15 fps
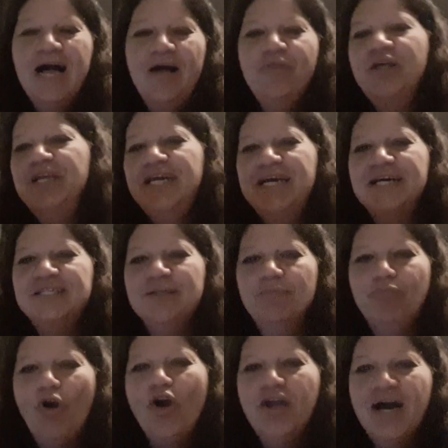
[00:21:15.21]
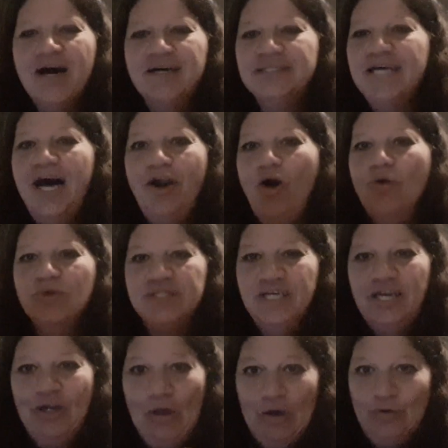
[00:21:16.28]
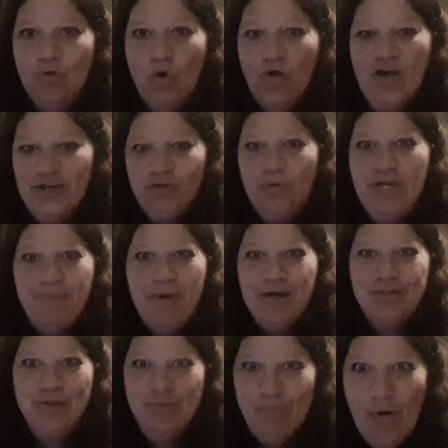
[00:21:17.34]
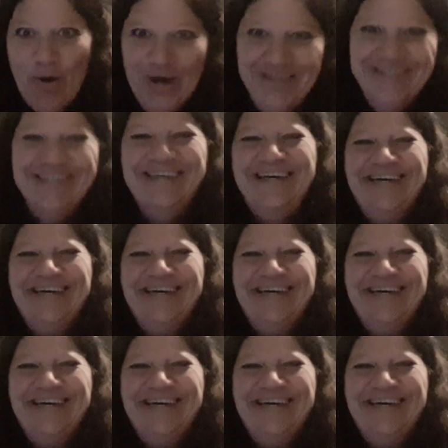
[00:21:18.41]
And then you get some broke-ass adults that are like, oh, that $20 is mine.